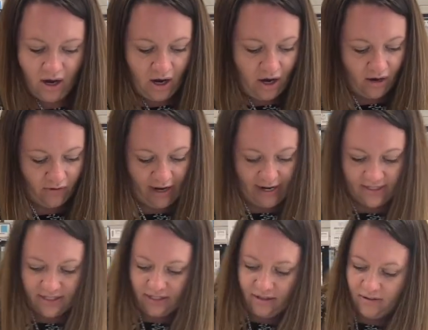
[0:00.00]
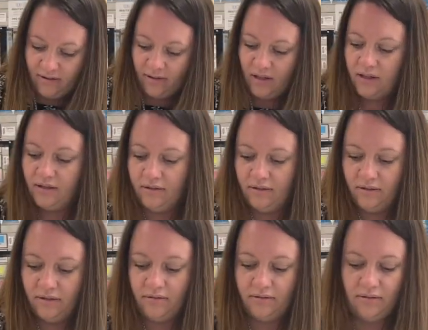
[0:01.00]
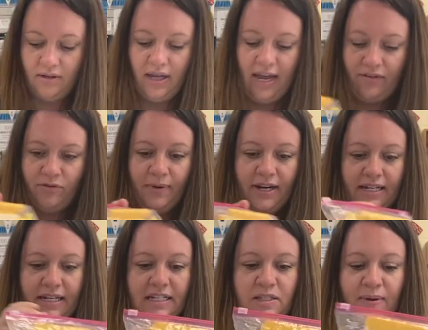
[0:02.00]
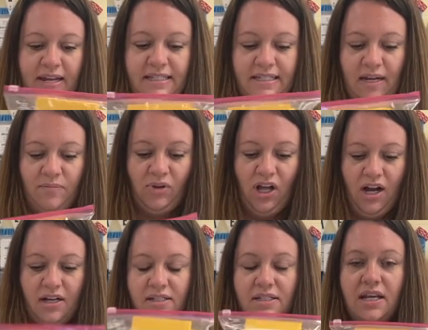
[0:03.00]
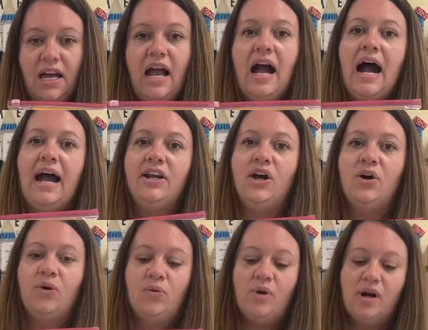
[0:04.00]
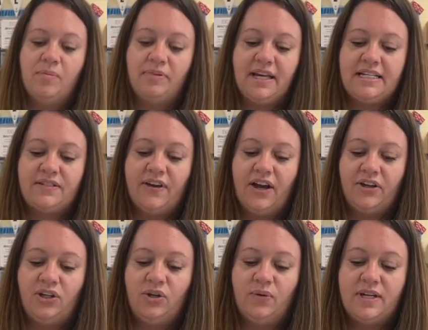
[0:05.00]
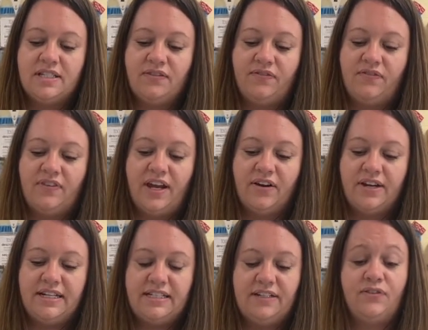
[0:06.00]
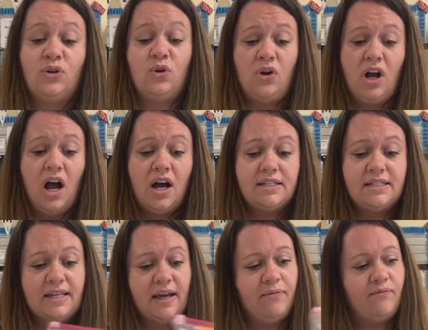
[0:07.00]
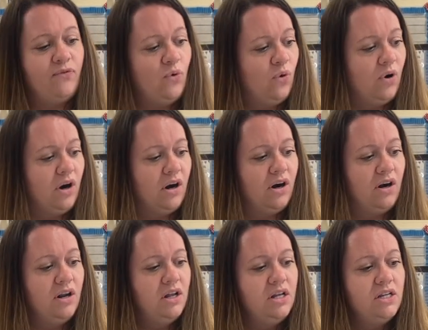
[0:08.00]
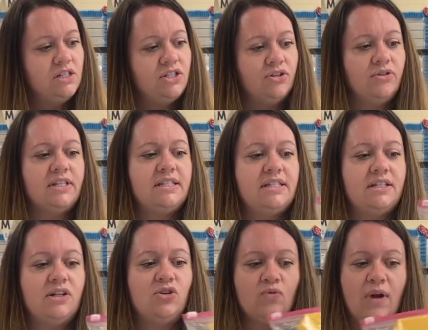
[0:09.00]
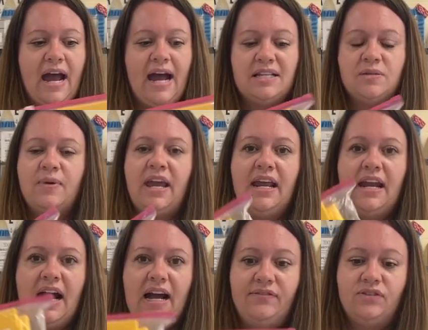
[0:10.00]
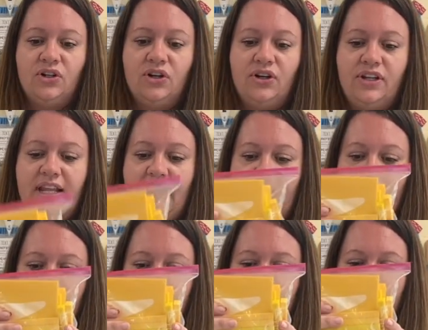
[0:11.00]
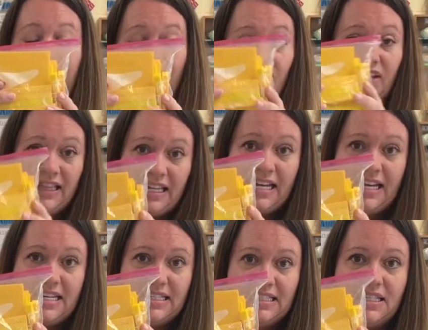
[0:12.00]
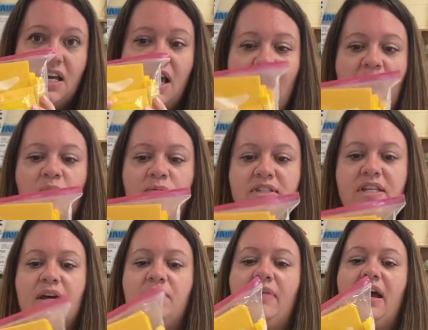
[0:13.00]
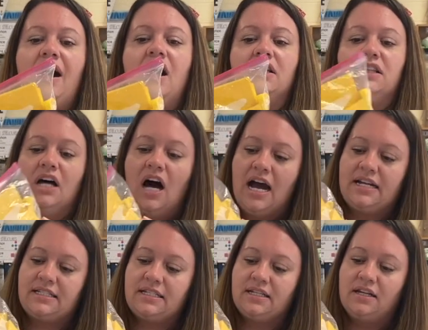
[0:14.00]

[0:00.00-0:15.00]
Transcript: All right, everybody needs base 10 blocks. I know place value is a very difficult concept for students to grasp, and I've learned that having these helps them a lot.